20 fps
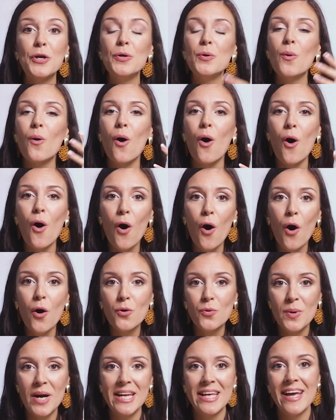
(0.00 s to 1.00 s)
you
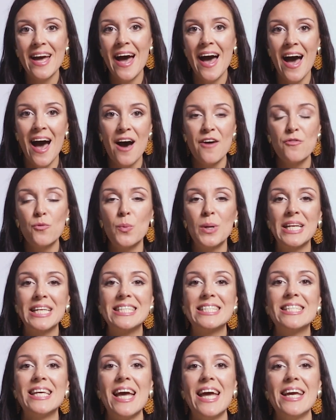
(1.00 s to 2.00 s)
already have what
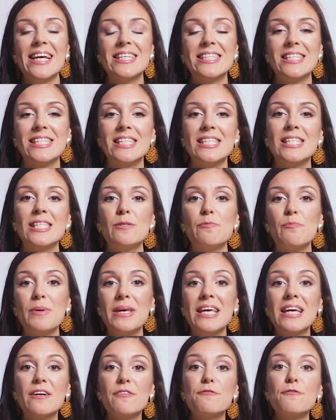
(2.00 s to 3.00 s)
it takes to
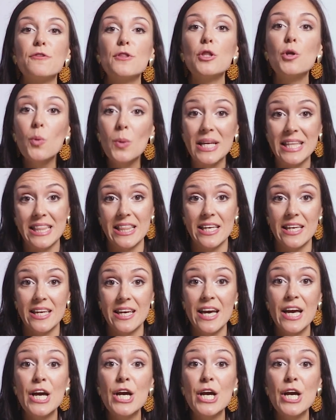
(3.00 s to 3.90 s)
speak fluently.